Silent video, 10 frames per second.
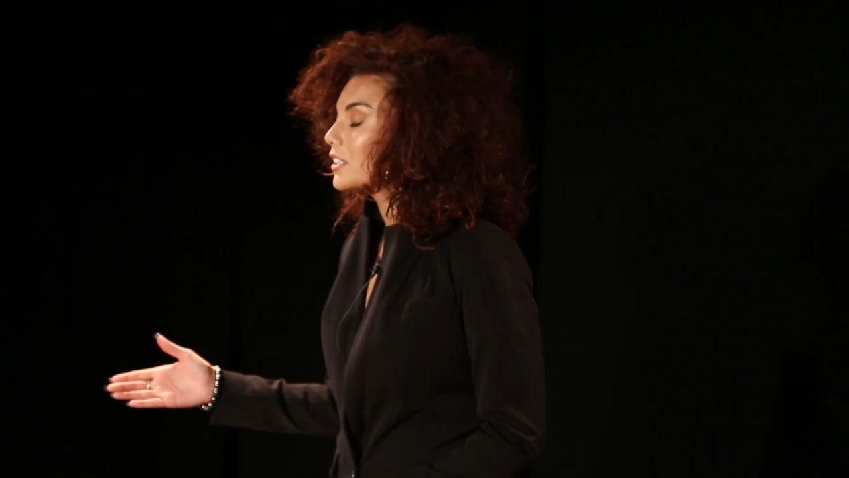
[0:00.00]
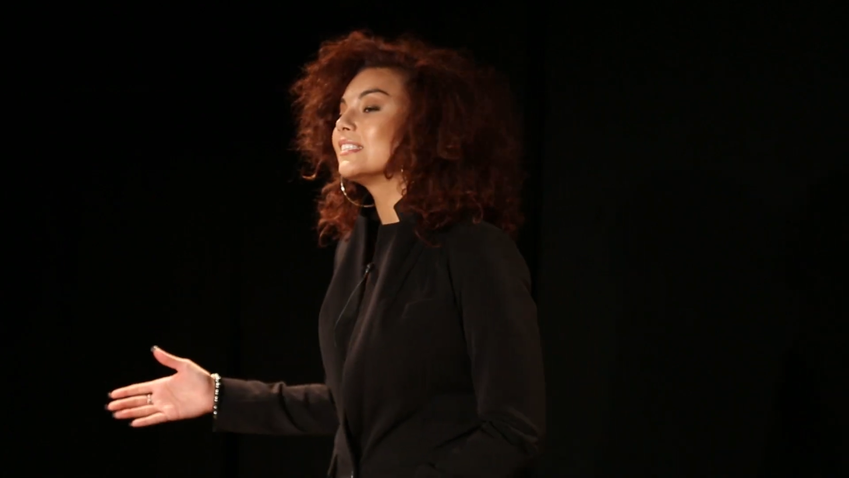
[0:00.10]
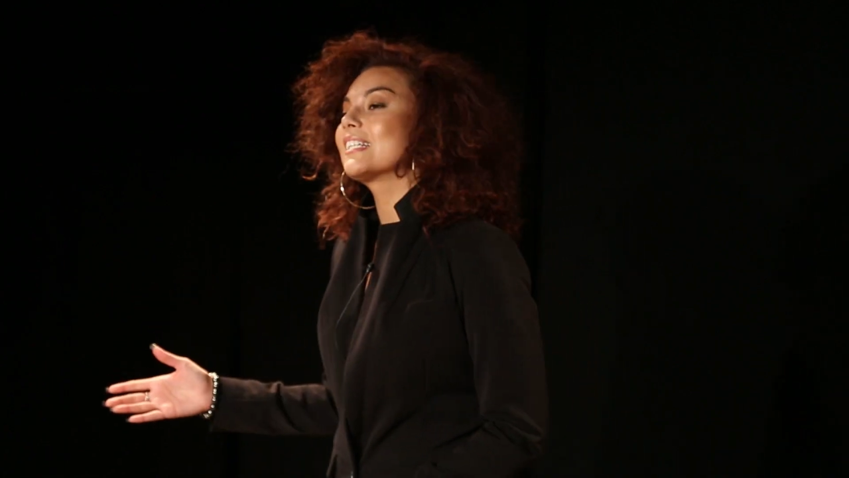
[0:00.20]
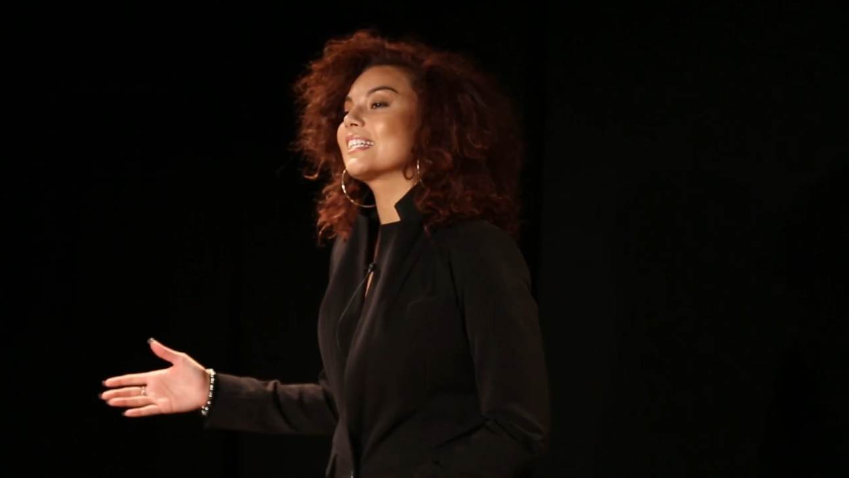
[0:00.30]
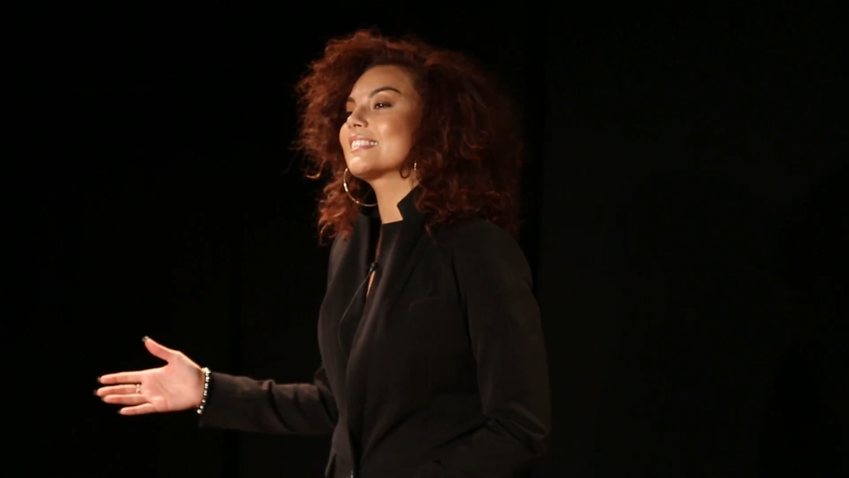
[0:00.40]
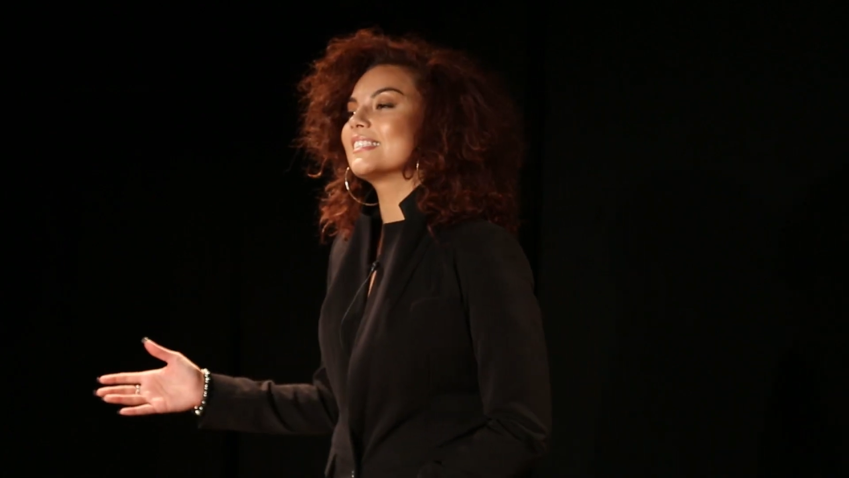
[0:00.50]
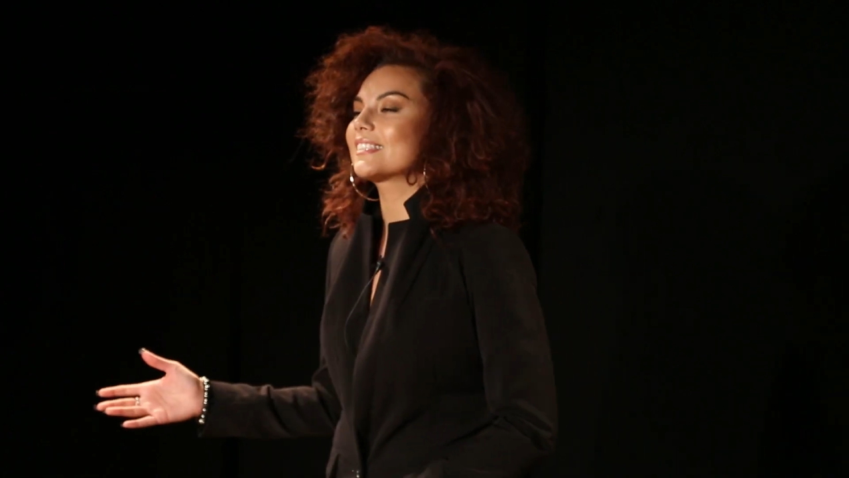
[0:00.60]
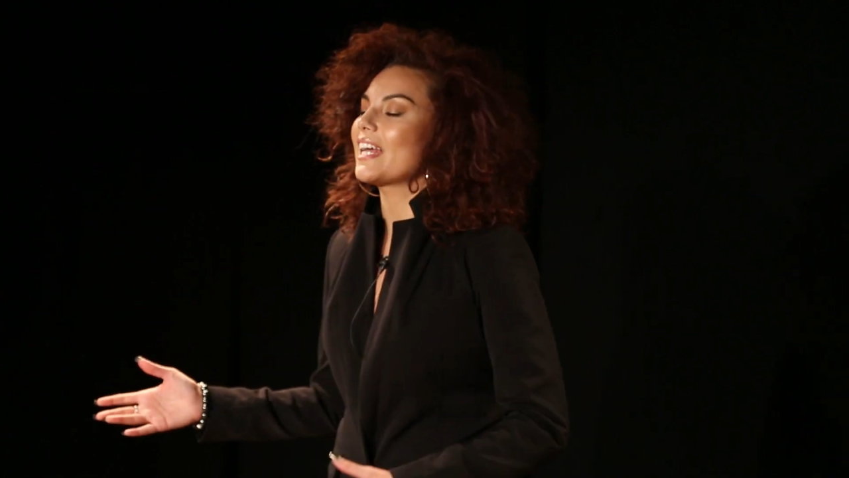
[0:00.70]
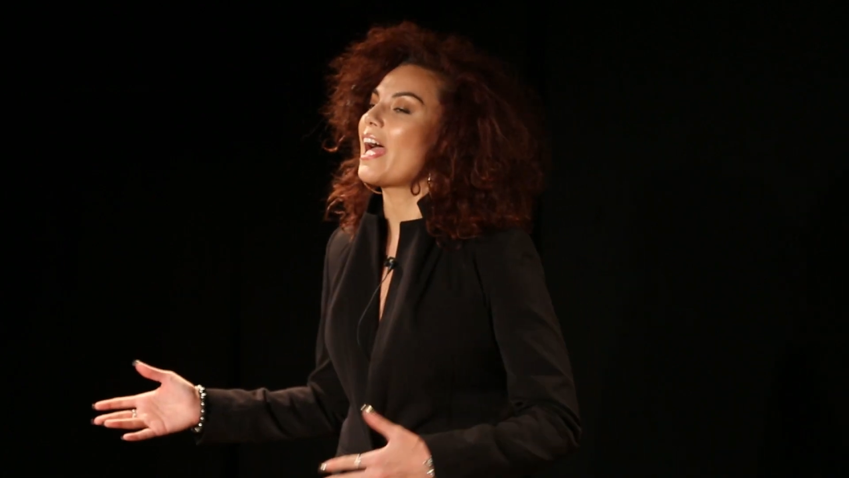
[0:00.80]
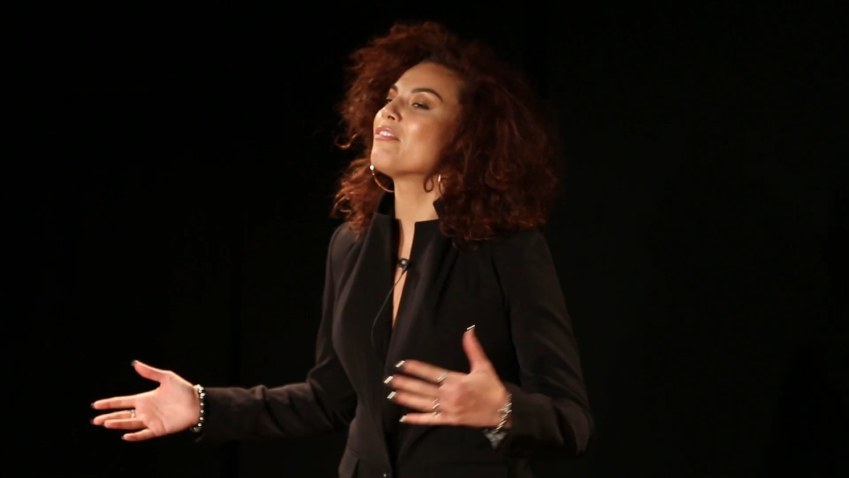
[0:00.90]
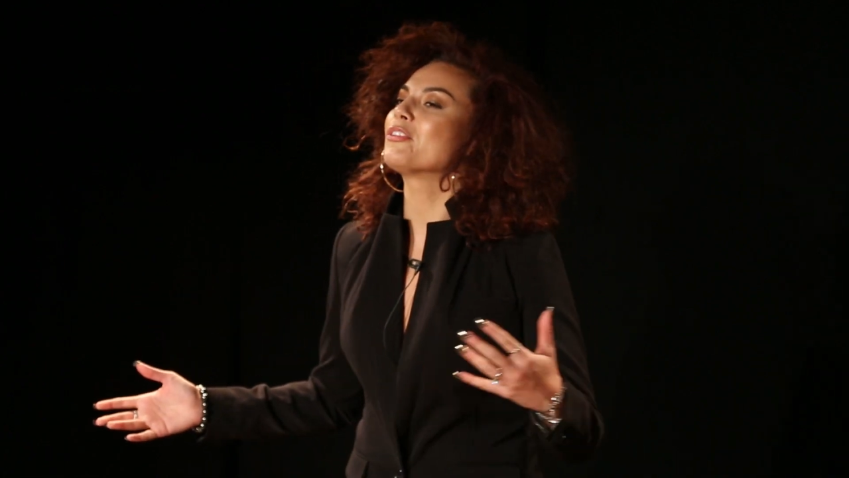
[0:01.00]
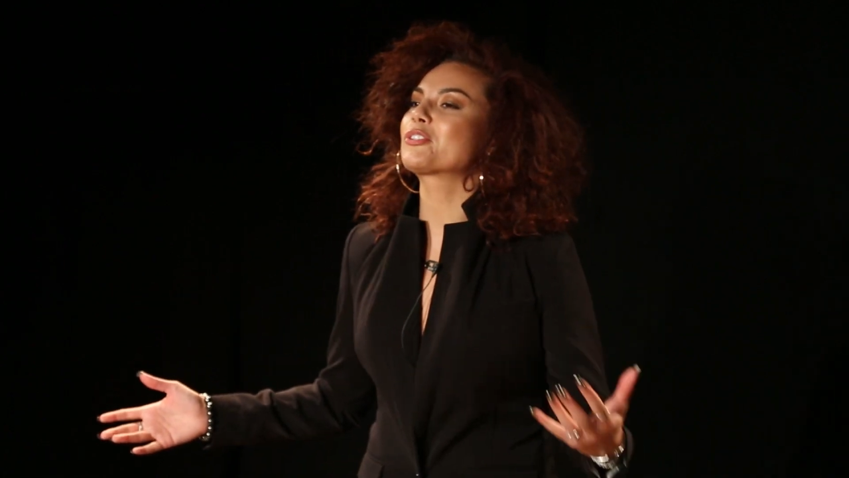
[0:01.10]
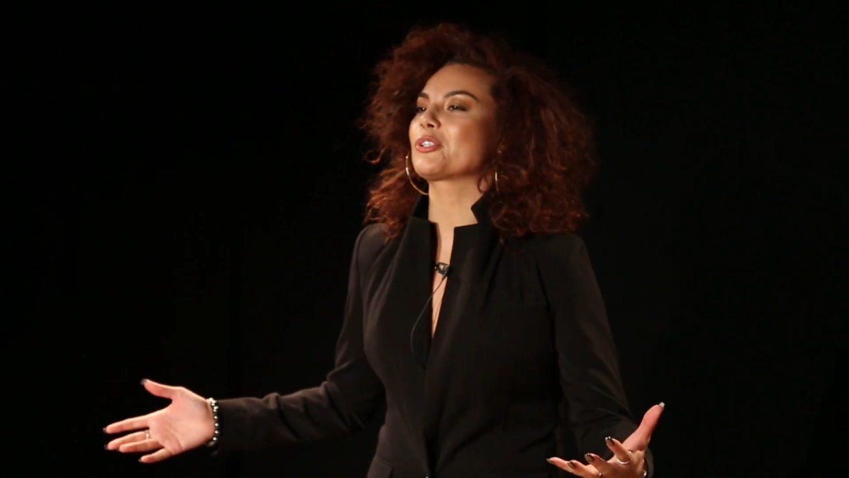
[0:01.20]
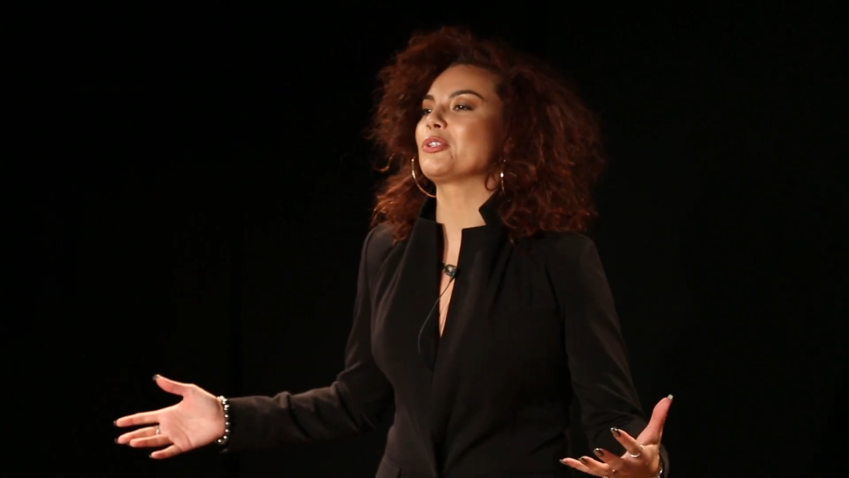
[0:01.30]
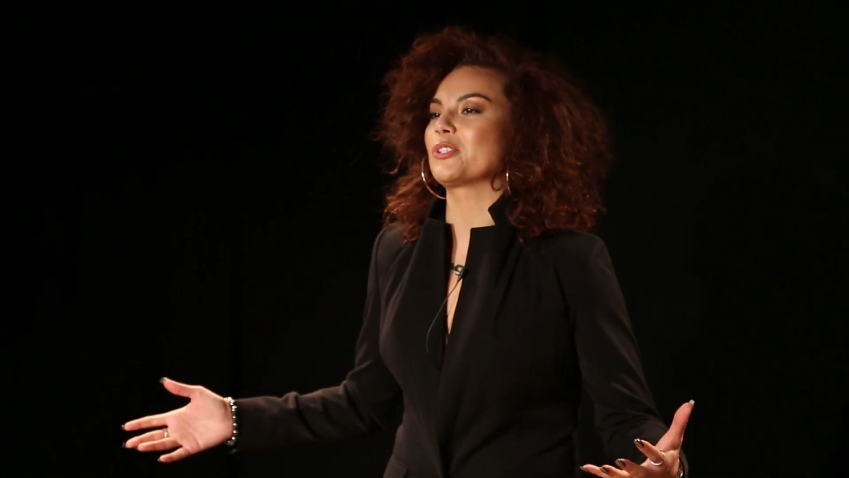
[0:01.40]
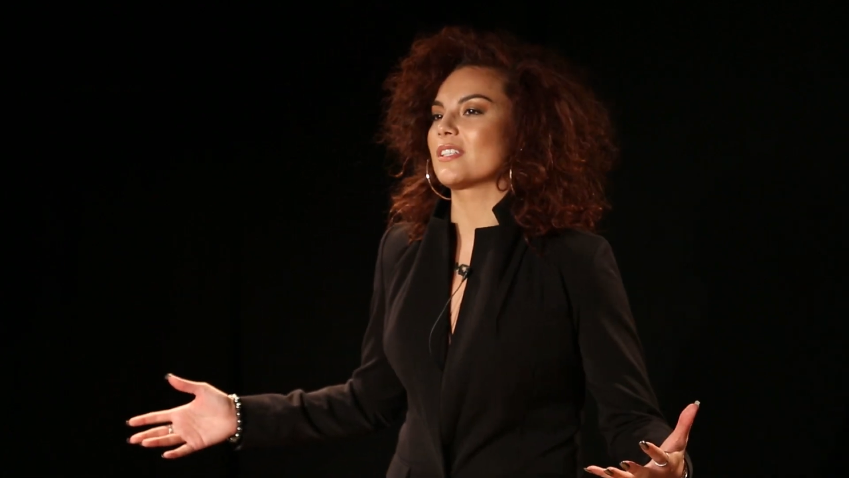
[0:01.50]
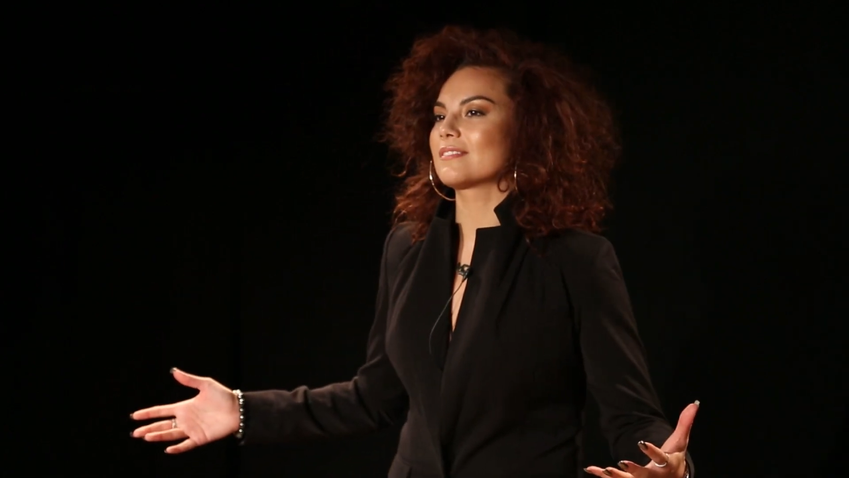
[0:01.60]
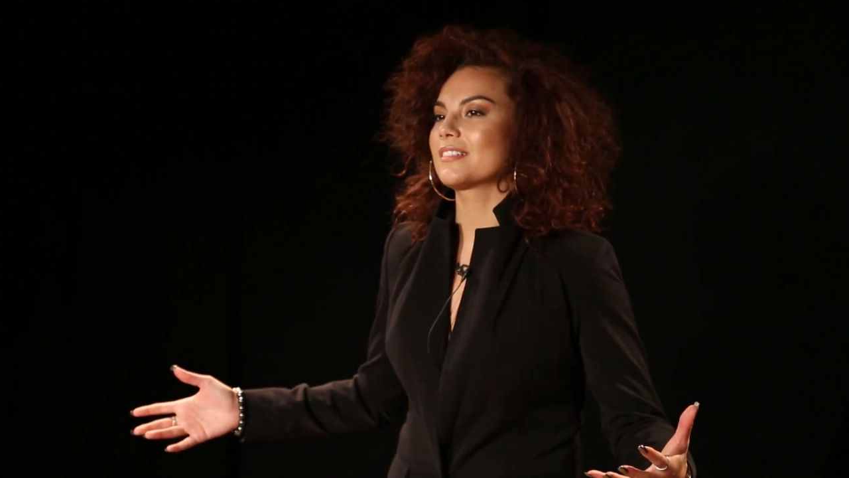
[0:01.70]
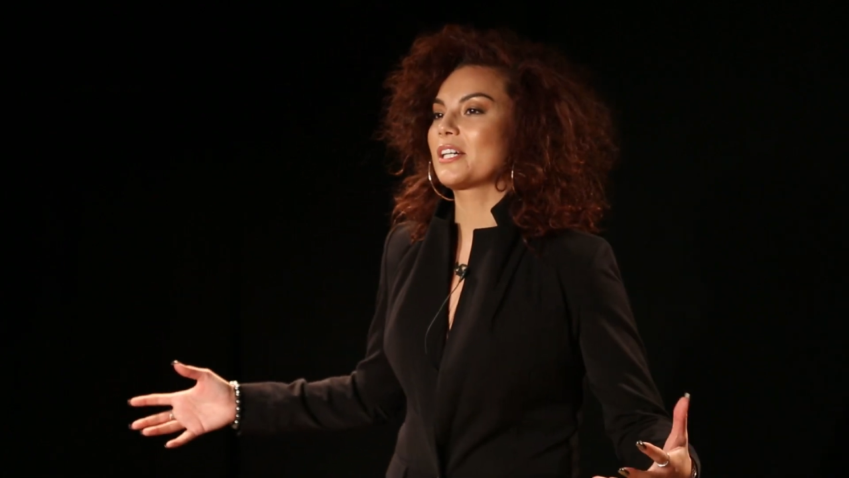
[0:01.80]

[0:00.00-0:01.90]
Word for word: contestants and the children